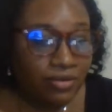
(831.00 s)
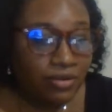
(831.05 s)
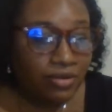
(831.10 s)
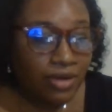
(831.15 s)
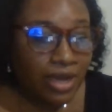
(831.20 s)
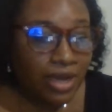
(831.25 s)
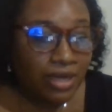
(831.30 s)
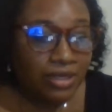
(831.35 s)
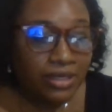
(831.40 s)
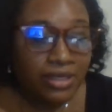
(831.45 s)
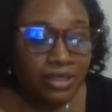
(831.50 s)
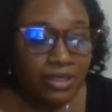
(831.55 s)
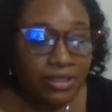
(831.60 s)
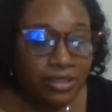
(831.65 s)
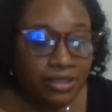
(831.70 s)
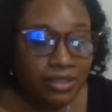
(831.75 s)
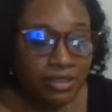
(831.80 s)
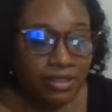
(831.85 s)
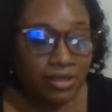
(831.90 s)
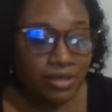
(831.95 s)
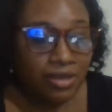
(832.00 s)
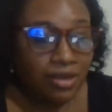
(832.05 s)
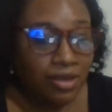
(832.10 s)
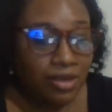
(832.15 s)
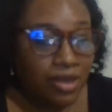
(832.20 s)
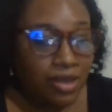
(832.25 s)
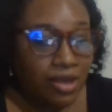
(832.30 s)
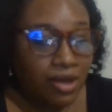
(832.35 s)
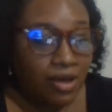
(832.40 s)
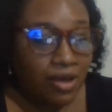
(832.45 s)
at least
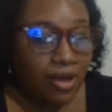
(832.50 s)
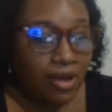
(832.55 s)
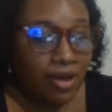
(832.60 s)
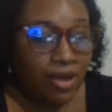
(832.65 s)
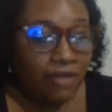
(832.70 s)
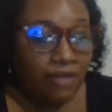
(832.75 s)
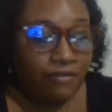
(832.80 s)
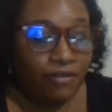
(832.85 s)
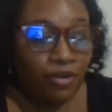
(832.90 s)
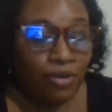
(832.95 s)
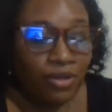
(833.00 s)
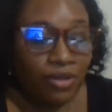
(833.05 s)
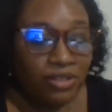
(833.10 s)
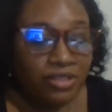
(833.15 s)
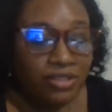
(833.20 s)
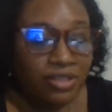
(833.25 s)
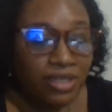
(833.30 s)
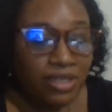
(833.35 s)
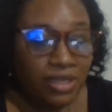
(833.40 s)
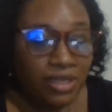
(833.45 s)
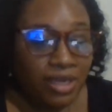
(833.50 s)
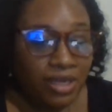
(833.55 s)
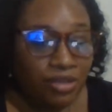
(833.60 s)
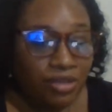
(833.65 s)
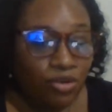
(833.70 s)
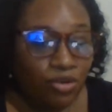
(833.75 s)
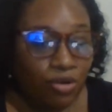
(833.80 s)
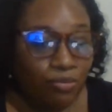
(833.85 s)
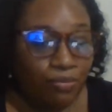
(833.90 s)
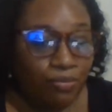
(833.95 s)
if you all study and you
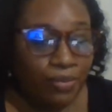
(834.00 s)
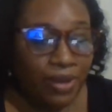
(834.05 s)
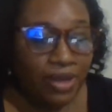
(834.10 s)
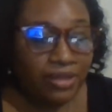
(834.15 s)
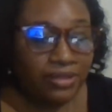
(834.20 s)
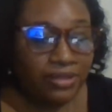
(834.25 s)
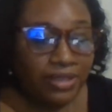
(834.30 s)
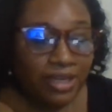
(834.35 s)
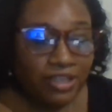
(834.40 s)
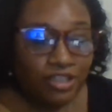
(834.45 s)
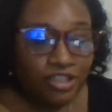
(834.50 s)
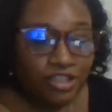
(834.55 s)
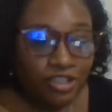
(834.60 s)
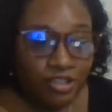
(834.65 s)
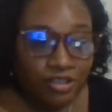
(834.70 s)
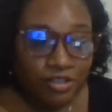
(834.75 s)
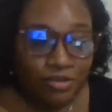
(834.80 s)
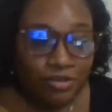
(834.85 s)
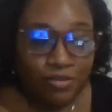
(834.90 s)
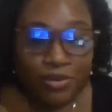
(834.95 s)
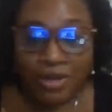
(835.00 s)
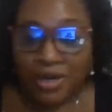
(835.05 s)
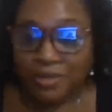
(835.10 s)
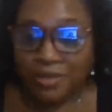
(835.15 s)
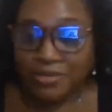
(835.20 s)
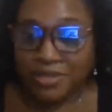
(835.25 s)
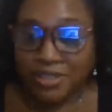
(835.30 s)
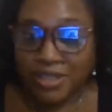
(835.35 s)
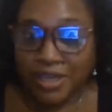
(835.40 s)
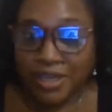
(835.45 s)
all pay attention to what I'm
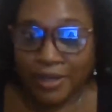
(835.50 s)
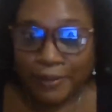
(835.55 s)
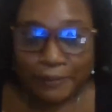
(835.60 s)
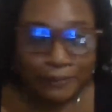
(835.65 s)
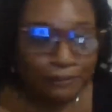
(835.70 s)
saying.